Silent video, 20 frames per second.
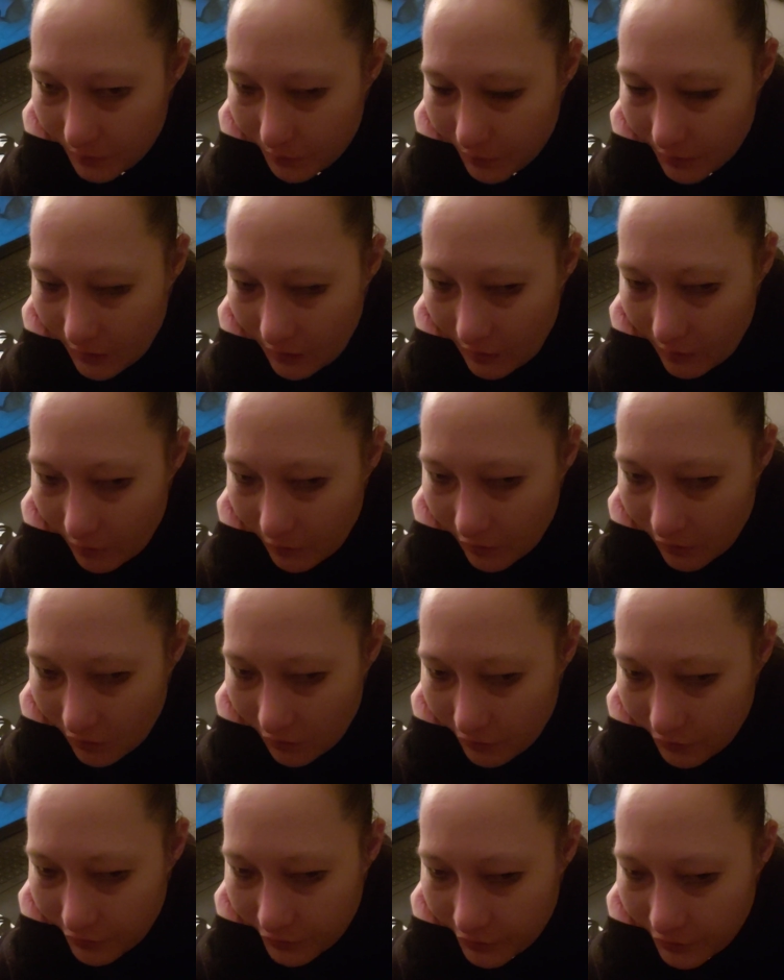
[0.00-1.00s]
but I'm gonna
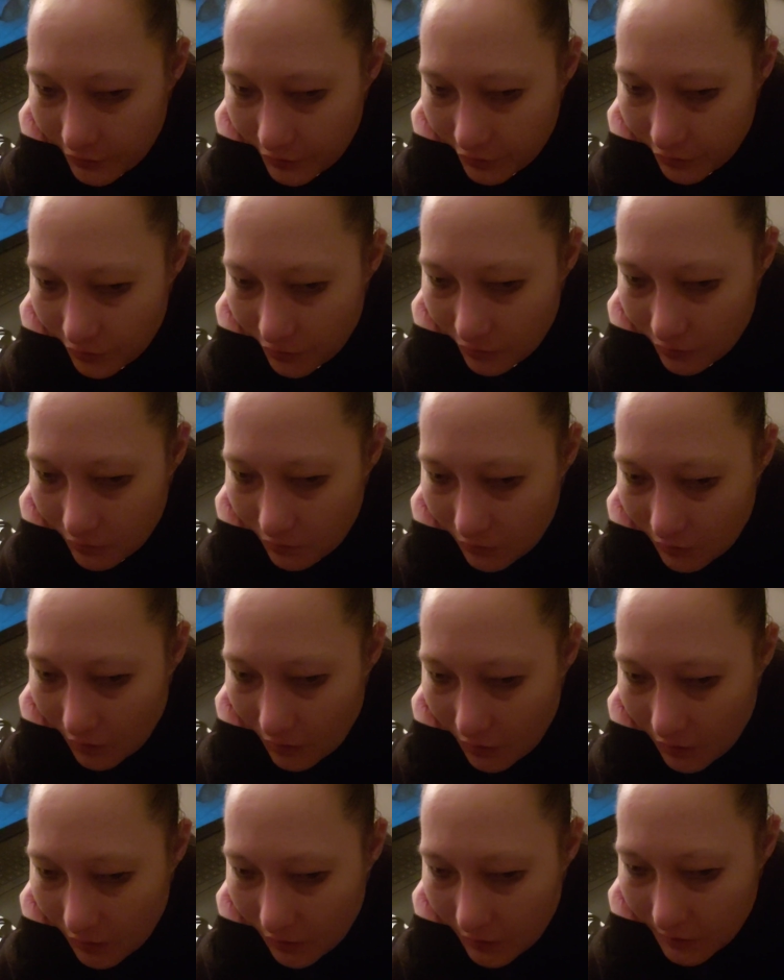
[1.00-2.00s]
go straight to
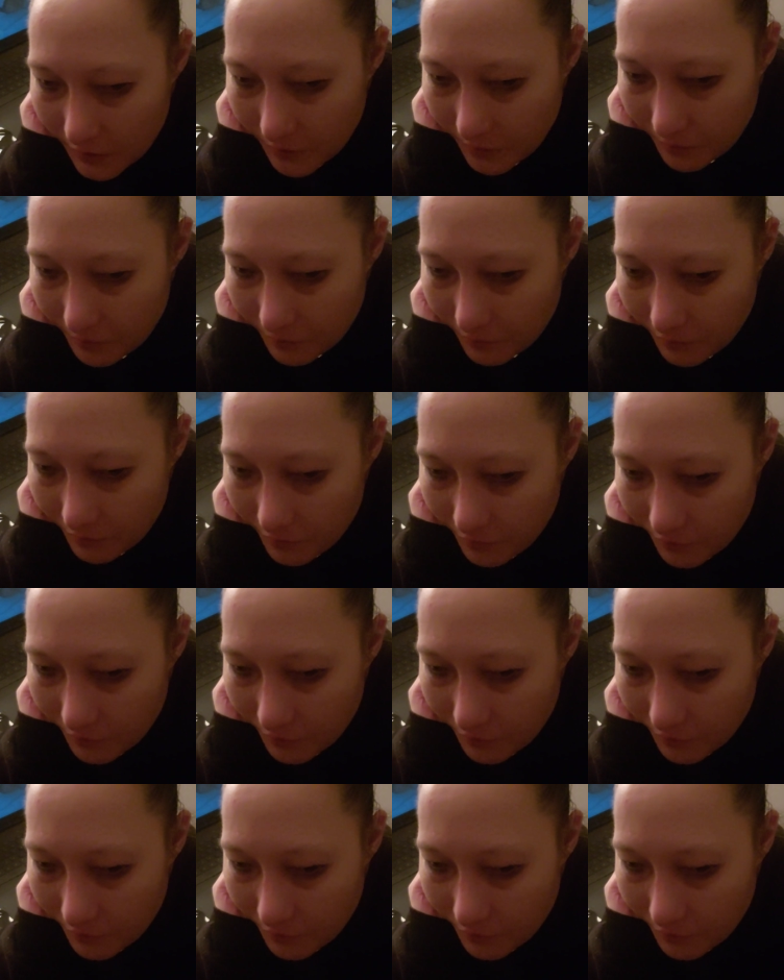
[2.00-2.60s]
um.